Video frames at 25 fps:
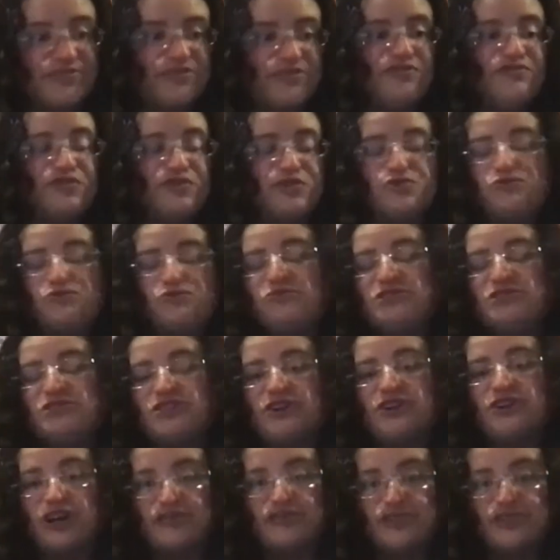The first one was at
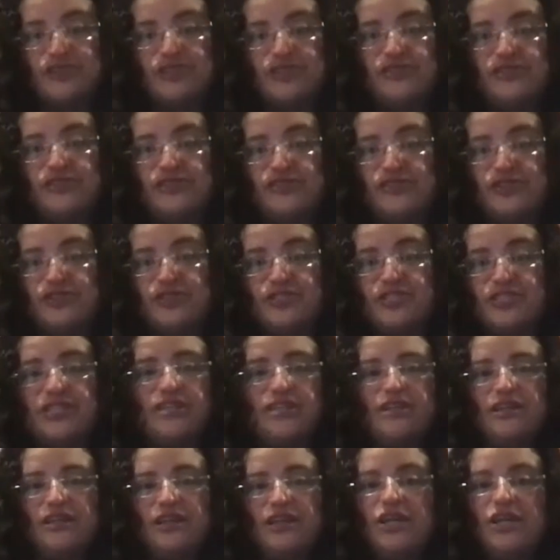Harvard University